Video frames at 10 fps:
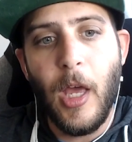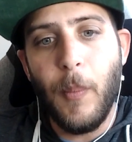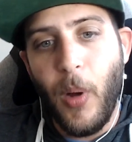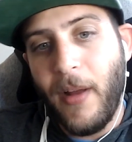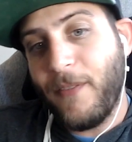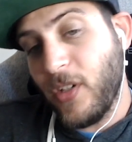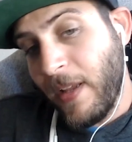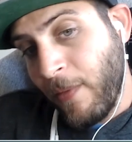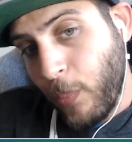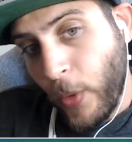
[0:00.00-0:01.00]
But for
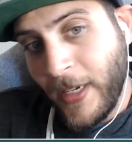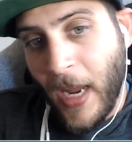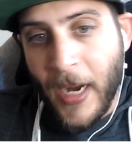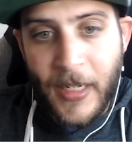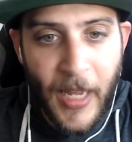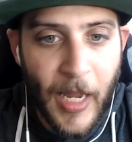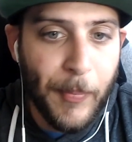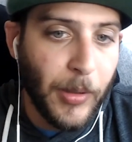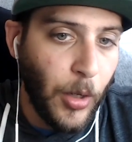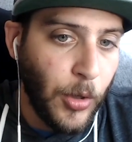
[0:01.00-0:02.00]
7.9K
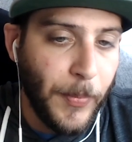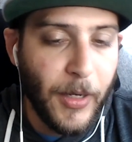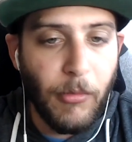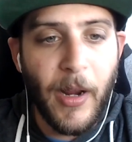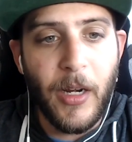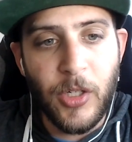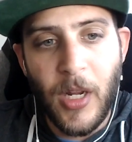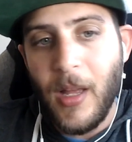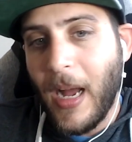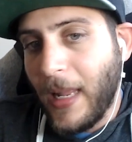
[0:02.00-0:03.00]
below the mid-range,
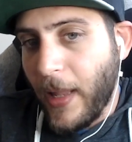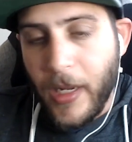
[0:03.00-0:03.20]
I like